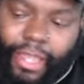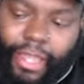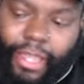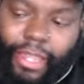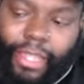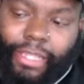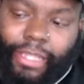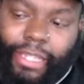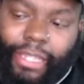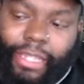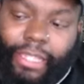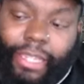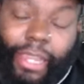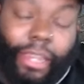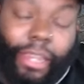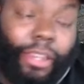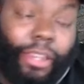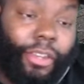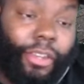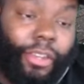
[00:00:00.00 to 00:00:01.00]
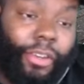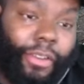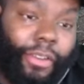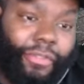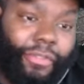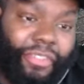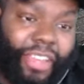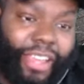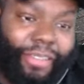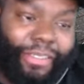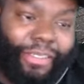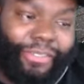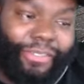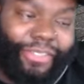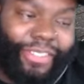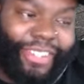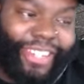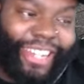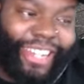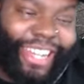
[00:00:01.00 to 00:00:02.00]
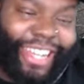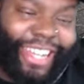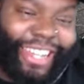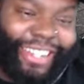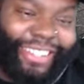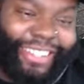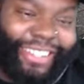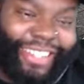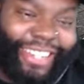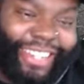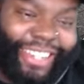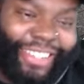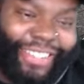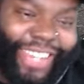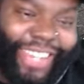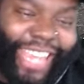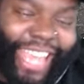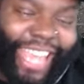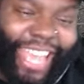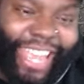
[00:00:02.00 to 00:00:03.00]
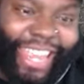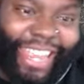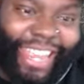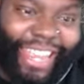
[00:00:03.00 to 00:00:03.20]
Let's continue to grow the family from Chicago to the UK.